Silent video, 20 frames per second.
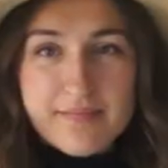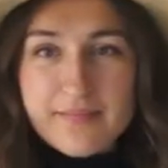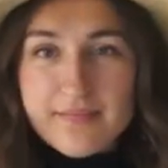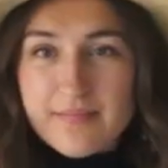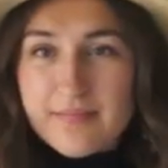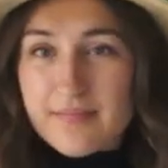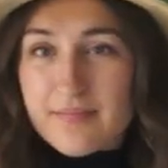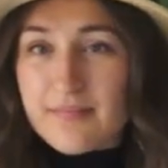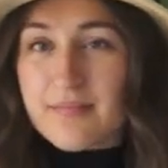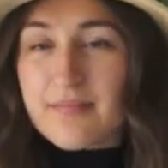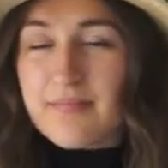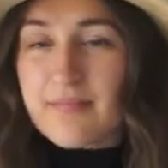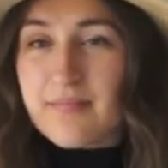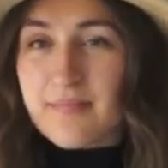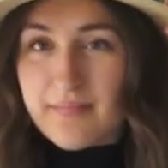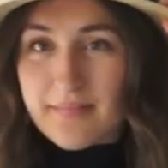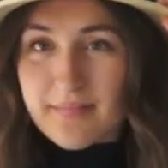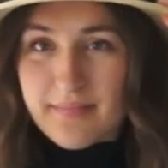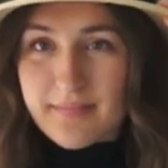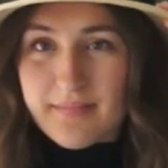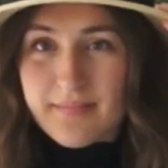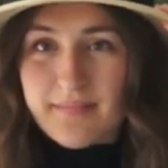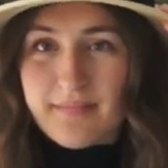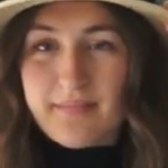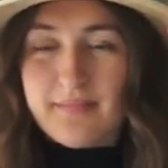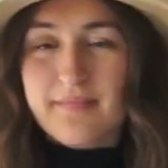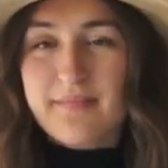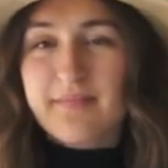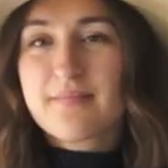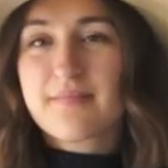minimal approach when it
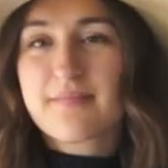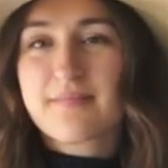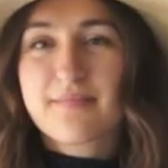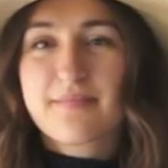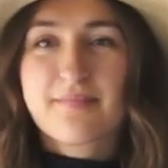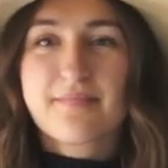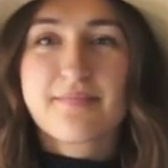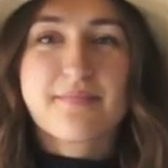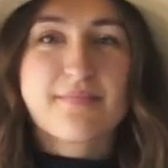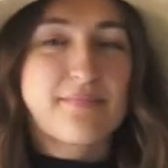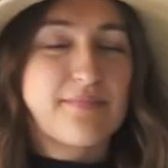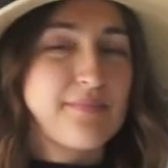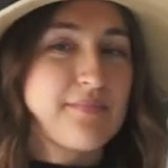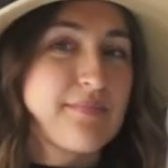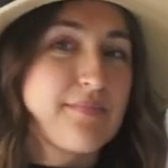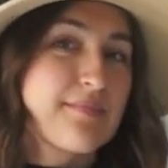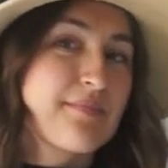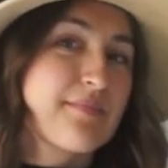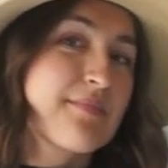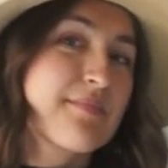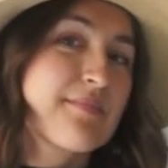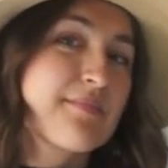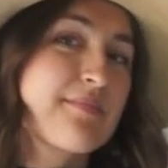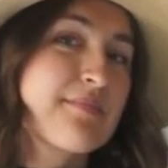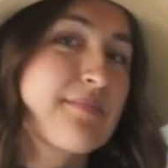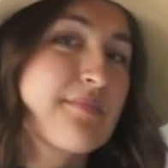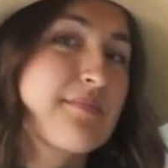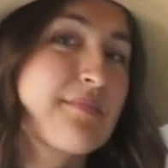comes to accessories. I like to